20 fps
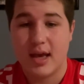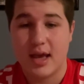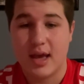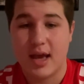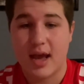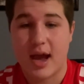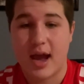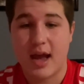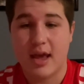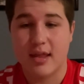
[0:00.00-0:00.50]

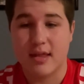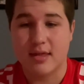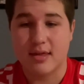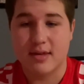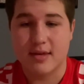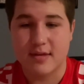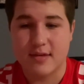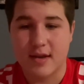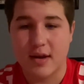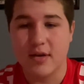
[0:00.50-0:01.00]
I
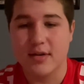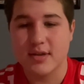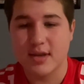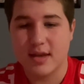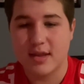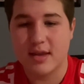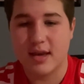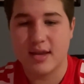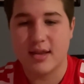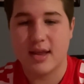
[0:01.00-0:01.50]
seriously
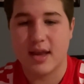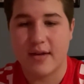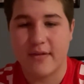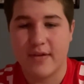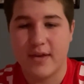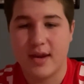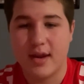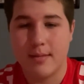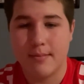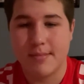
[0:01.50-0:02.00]
think that if
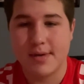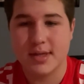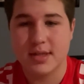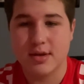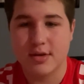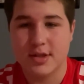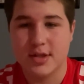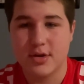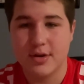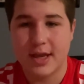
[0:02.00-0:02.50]
he didn't miss
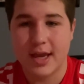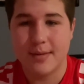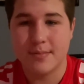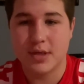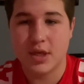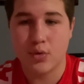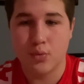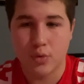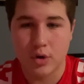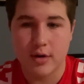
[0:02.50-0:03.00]
those 2 games,
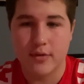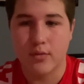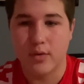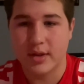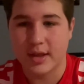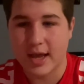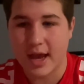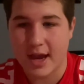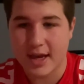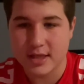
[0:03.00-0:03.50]
he would have won
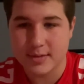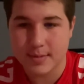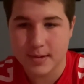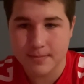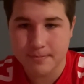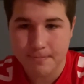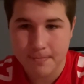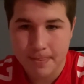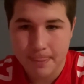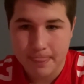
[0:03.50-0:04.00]
the Heisman.
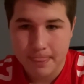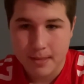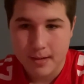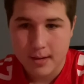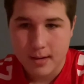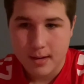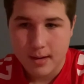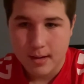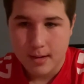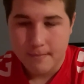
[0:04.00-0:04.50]

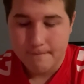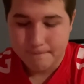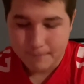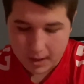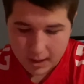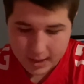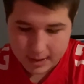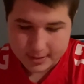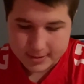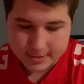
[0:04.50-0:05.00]

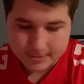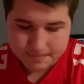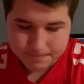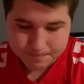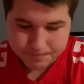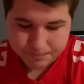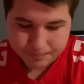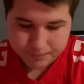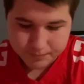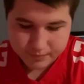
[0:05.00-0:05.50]
But
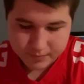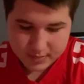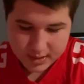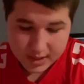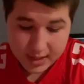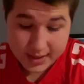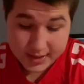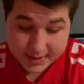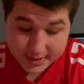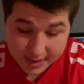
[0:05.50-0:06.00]

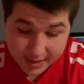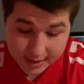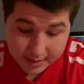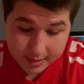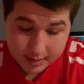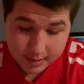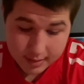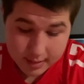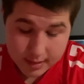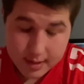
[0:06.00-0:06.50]
he did.
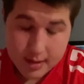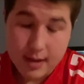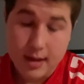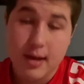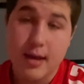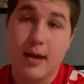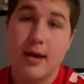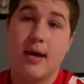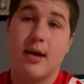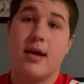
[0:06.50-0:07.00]

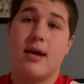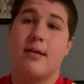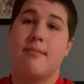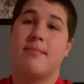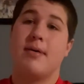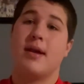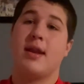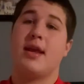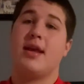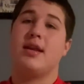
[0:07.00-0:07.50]

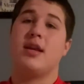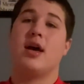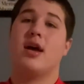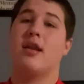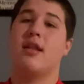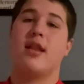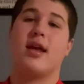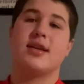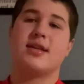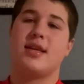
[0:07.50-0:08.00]
But
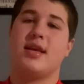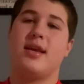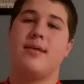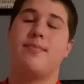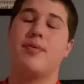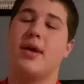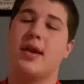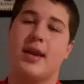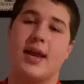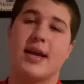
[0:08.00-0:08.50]
nonetheless, he
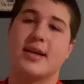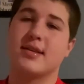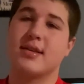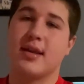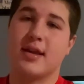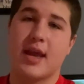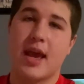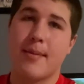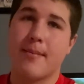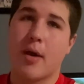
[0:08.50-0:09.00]
played an
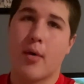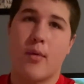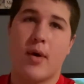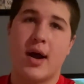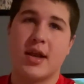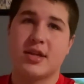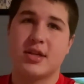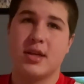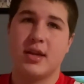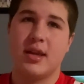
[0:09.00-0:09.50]
excellent game. I
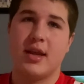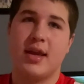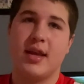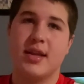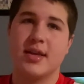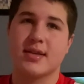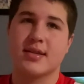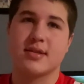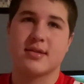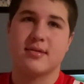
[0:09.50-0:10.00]
watched it.
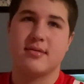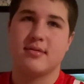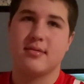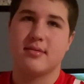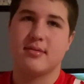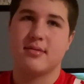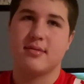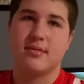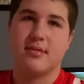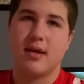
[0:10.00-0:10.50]

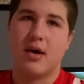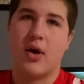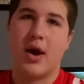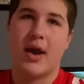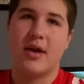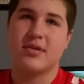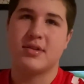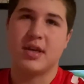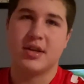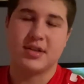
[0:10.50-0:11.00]

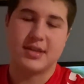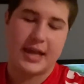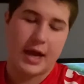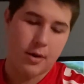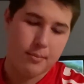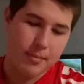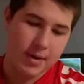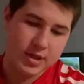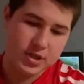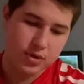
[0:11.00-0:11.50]
Ohio State just
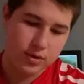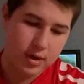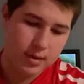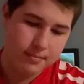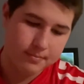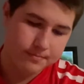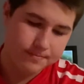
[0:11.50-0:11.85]
outmuscled him.